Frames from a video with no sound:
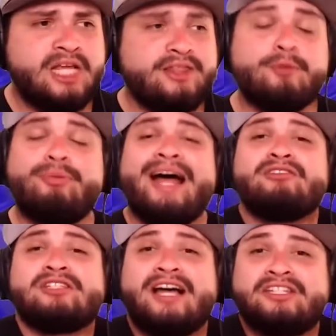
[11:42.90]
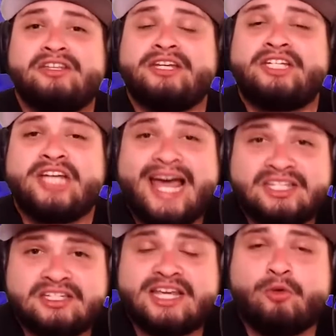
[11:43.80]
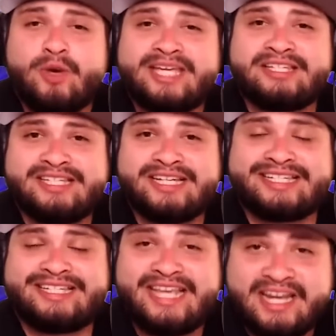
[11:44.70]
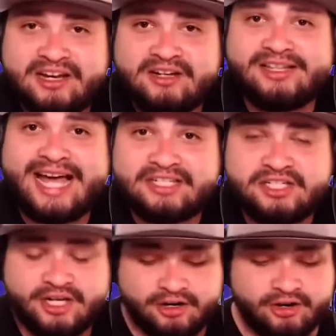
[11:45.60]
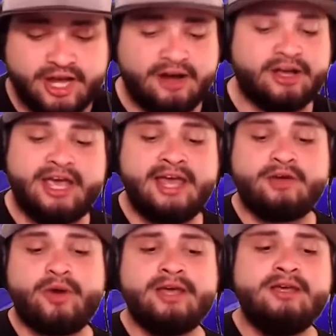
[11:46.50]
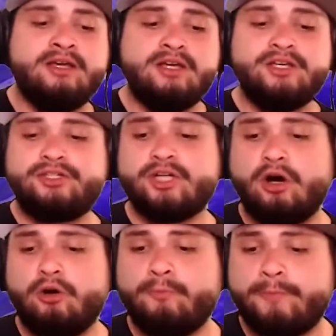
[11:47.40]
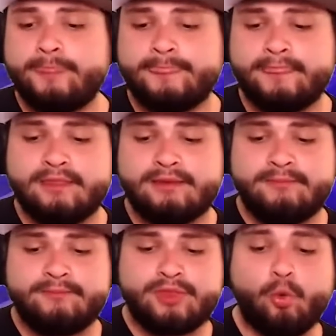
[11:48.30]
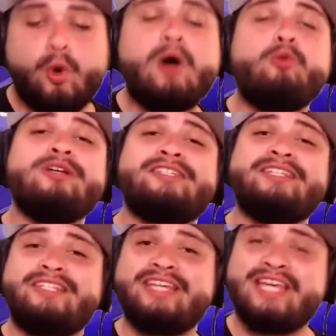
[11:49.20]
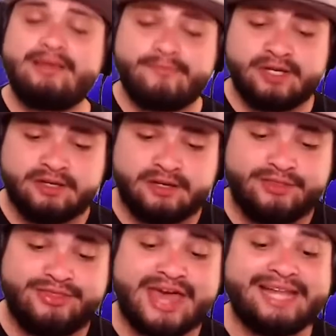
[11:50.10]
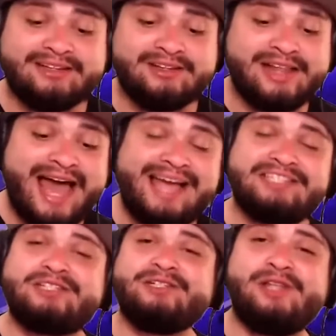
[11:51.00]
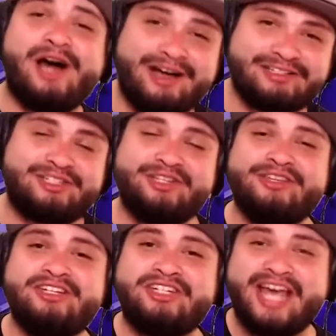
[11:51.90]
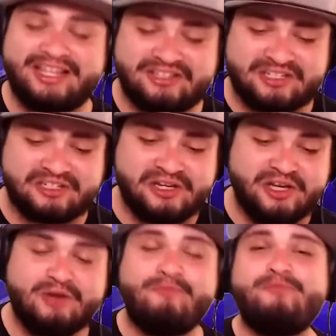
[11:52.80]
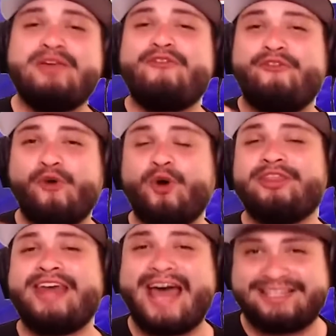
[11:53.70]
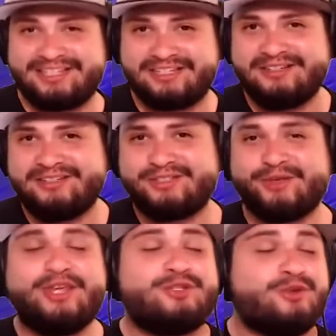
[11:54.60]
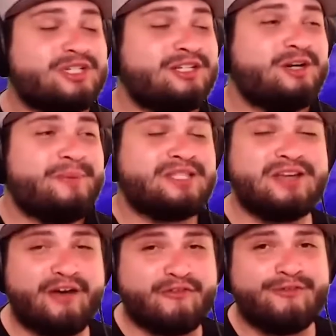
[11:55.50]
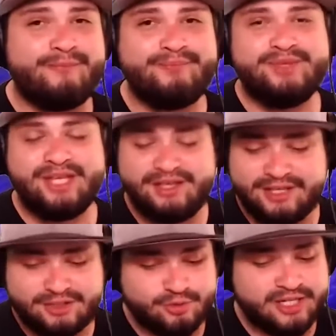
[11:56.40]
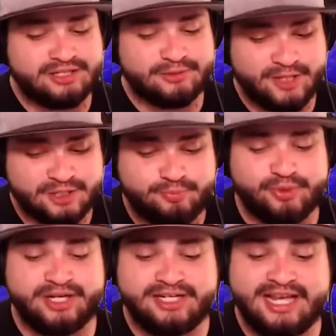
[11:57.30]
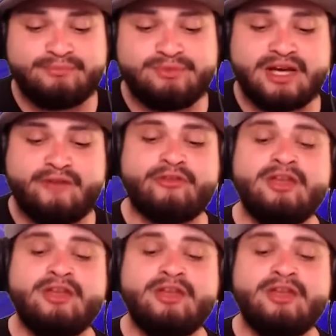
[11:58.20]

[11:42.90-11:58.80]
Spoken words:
The Browns lost to the Jets in Week 16 last year. Okay, anyway. So, what was the team that last lost to the Jets before that? So this one's a little bit tough. This one is pretty damn tough.